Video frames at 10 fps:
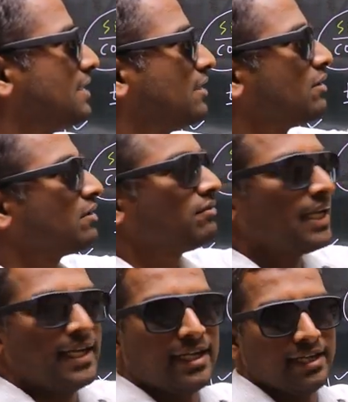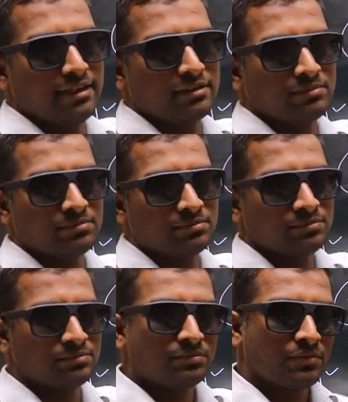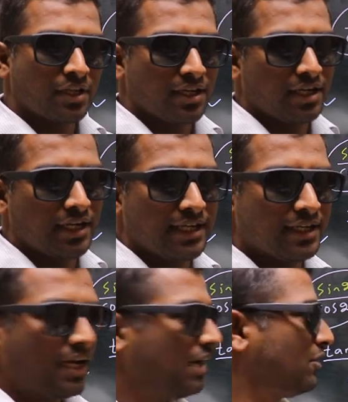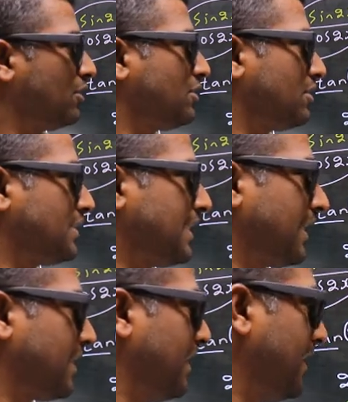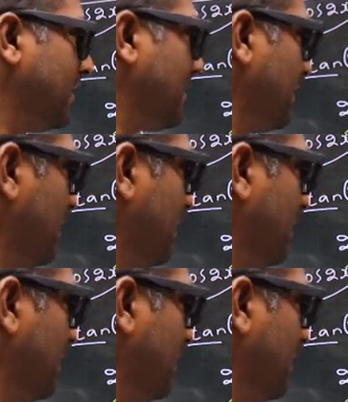0 to 180. Clear? Now you should check here